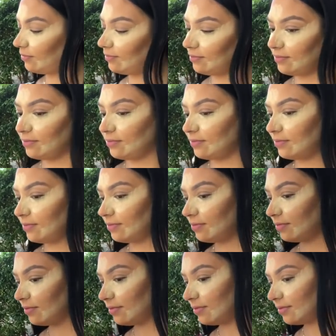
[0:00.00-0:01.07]

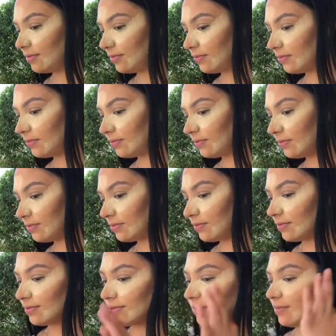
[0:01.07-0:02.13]

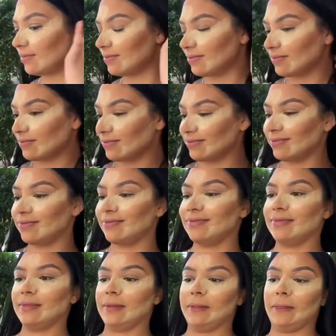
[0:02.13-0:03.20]

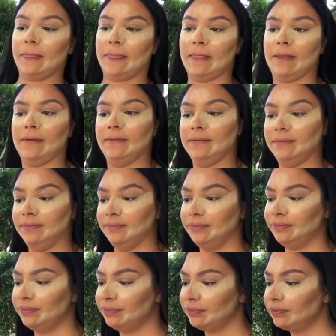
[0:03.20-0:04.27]

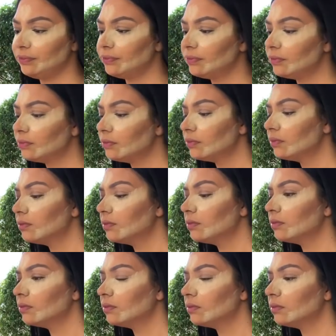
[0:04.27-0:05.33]

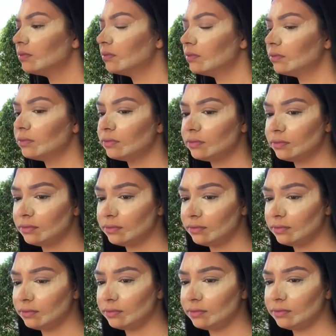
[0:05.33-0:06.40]

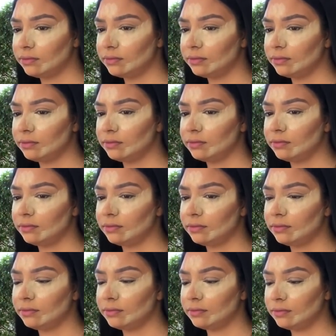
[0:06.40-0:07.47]

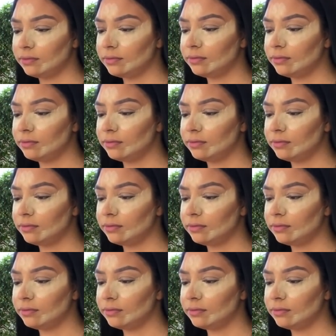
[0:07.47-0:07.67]
No words are spoken by the person on screen.